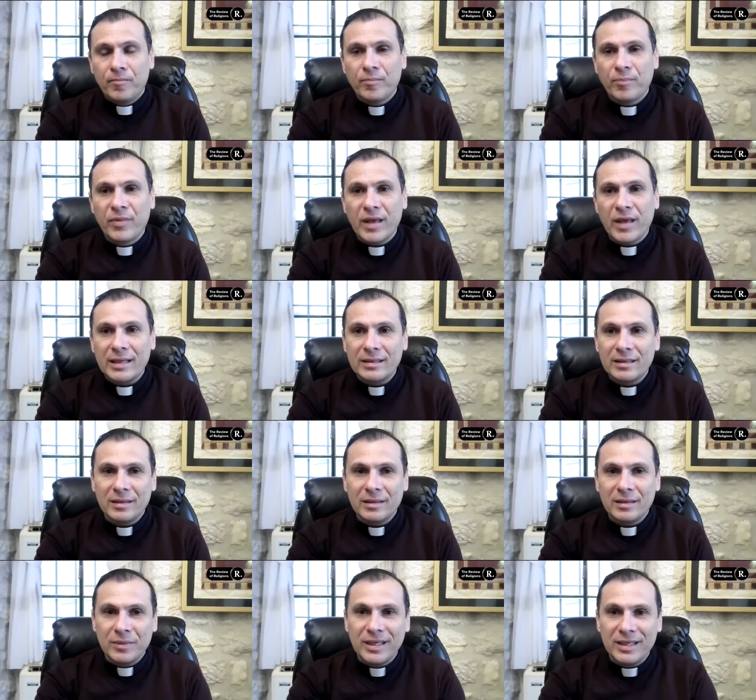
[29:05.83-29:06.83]
then
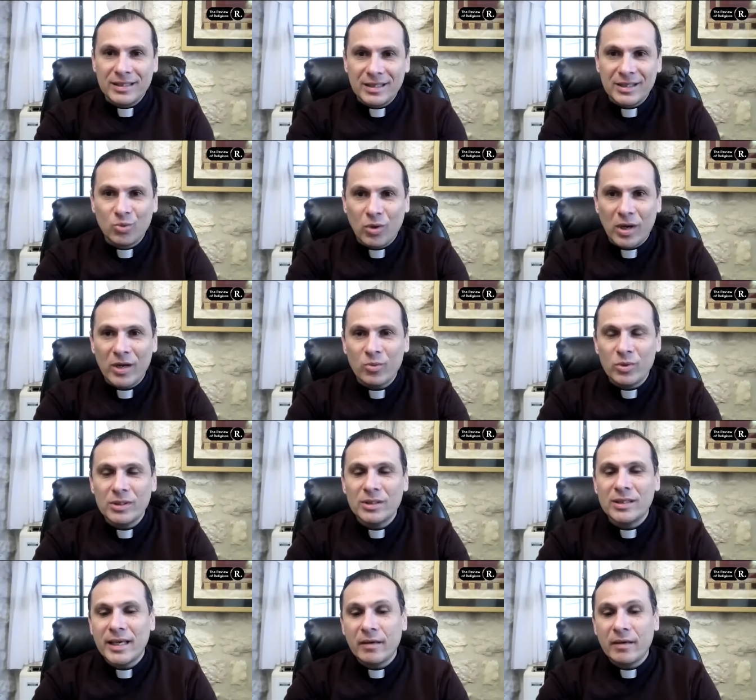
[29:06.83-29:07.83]
this is why we
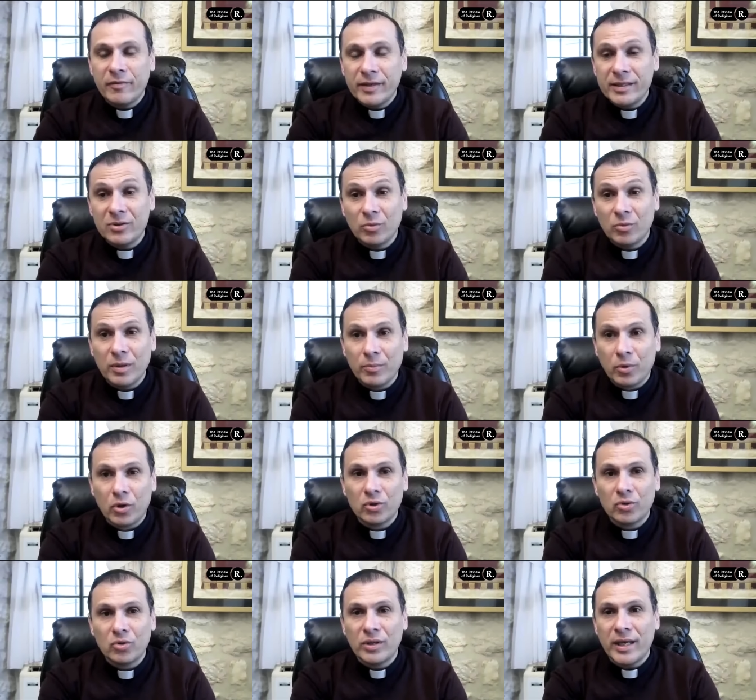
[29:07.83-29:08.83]
say if he's to be
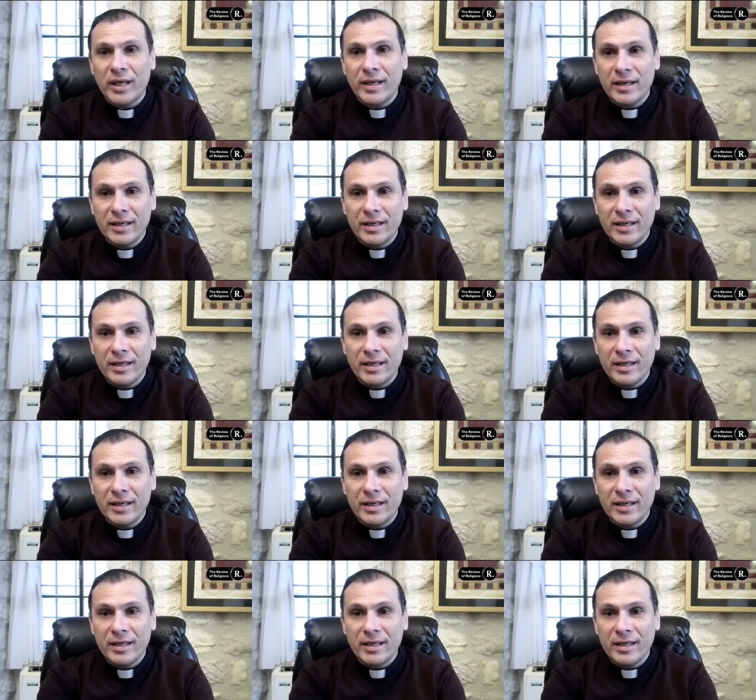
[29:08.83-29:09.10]
born today,